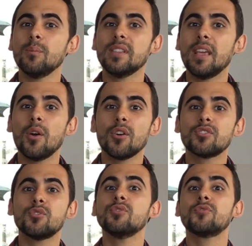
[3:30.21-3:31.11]
but they are
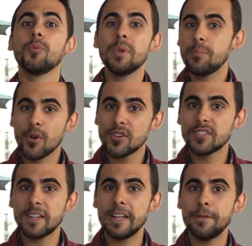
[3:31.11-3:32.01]
truth for me
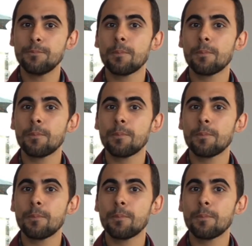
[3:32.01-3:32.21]
personally.